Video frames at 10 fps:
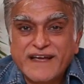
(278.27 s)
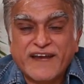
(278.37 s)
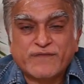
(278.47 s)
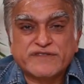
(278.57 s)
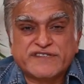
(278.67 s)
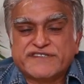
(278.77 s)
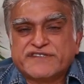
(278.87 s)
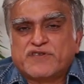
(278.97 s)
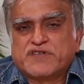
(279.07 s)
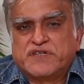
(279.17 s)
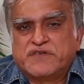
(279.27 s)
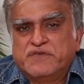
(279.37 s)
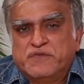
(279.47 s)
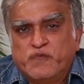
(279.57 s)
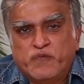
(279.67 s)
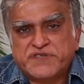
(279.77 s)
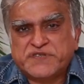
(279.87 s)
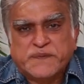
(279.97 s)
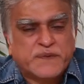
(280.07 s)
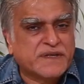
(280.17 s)
It was just not a
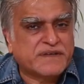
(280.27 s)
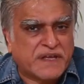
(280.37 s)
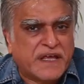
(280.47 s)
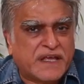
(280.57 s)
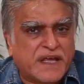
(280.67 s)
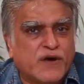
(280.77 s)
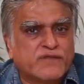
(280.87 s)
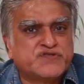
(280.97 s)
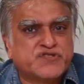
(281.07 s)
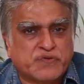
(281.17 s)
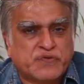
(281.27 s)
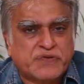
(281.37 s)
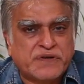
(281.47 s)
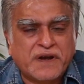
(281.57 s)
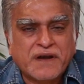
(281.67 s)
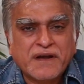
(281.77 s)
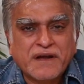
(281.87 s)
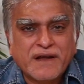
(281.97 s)
wishful thinking of John